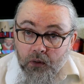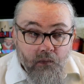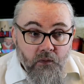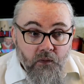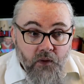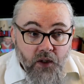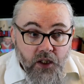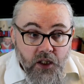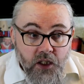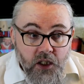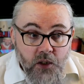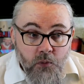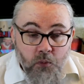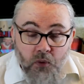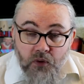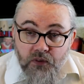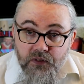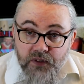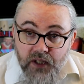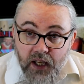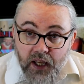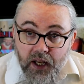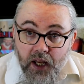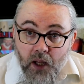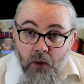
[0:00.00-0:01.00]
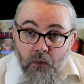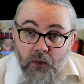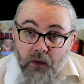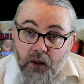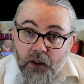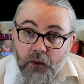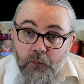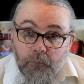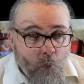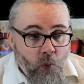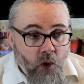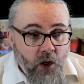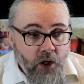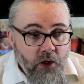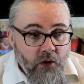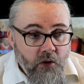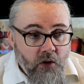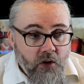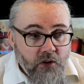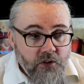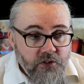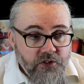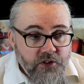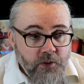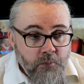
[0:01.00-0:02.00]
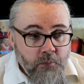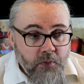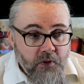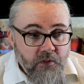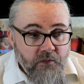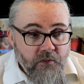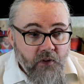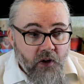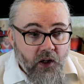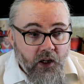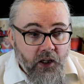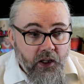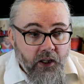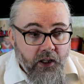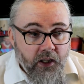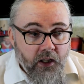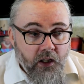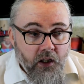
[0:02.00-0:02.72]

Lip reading: that you want to get out there? Why not simplify?